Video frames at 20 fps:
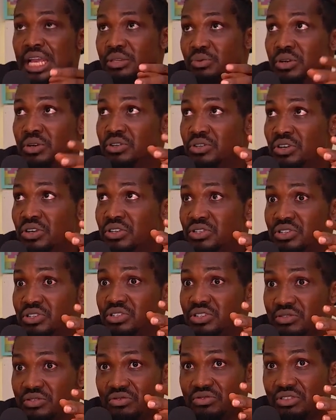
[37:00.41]
We could just,
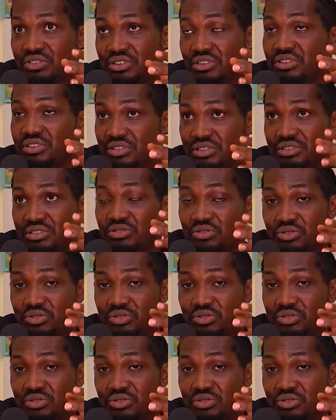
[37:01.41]
you know,